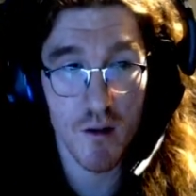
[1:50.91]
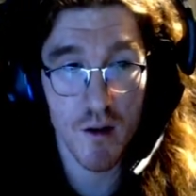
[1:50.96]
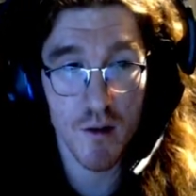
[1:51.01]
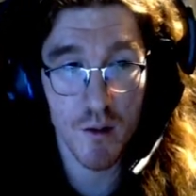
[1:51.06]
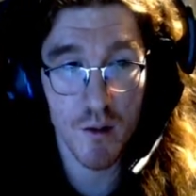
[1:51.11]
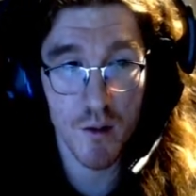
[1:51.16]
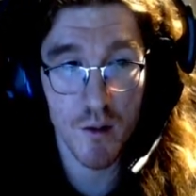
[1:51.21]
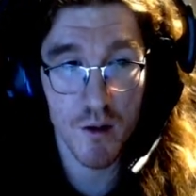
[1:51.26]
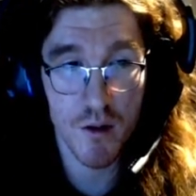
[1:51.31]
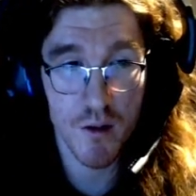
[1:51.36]
By
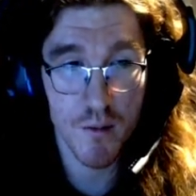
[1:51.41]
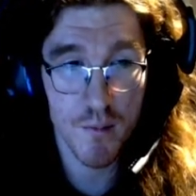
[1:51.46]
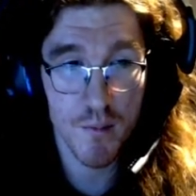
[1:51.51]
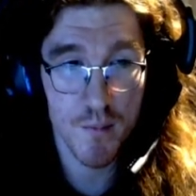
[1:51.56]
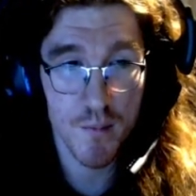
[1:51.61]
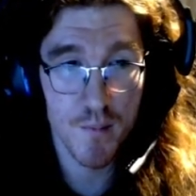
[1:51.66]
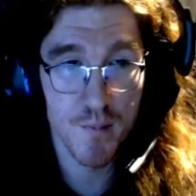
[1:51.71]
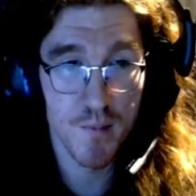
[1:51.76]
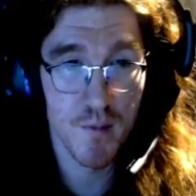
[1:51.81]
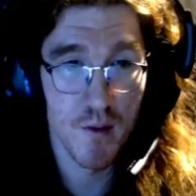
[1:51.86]

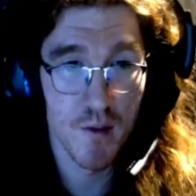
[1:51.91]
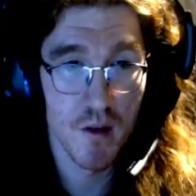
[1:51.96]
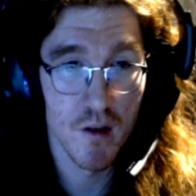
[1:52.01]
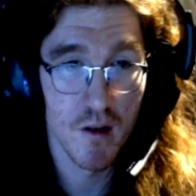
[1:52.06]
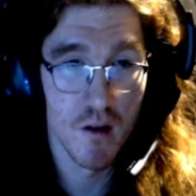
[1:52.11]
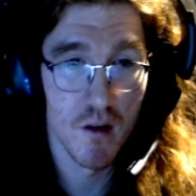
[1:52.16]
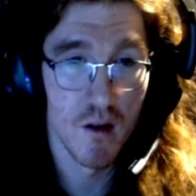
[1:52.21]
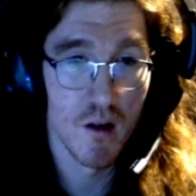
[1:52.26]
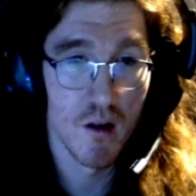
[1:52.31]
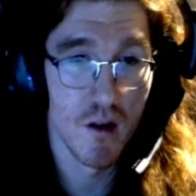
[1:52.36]
security
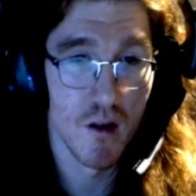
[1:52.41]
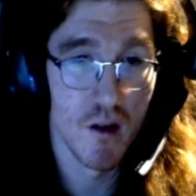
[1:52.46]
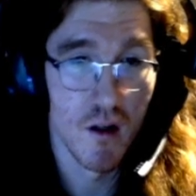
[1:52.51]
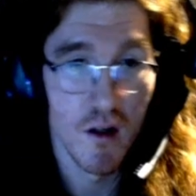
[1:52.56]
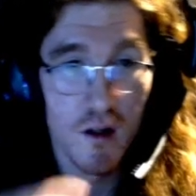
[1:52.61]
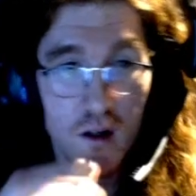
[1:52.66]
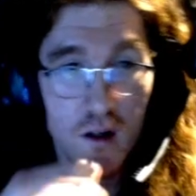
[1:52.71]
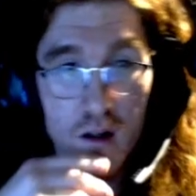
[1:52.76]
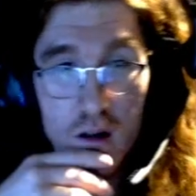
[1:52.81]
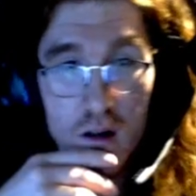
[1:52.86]
cameras
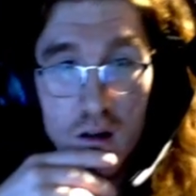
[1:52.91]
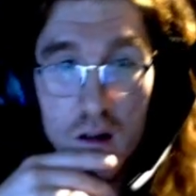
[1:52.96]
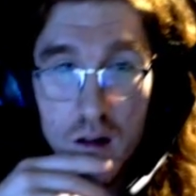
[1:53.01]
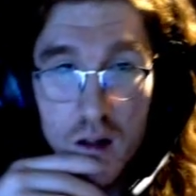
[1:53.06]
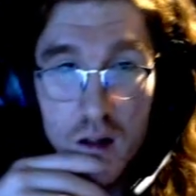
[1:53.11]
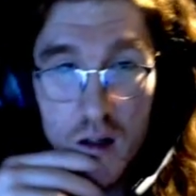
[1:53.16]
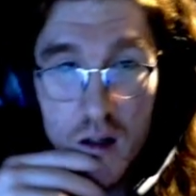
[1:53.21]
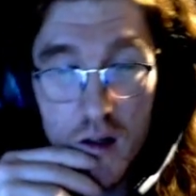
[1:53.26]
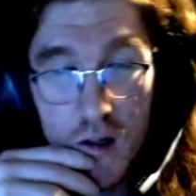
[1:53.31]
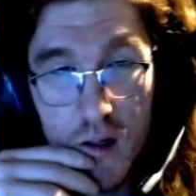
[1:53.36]
from around the
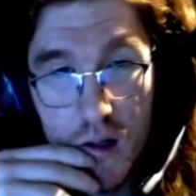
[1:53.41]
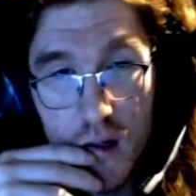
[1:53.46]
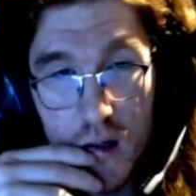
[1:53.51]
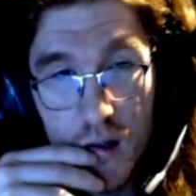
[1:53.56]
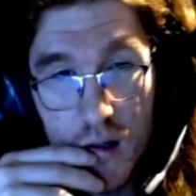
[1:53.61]
world.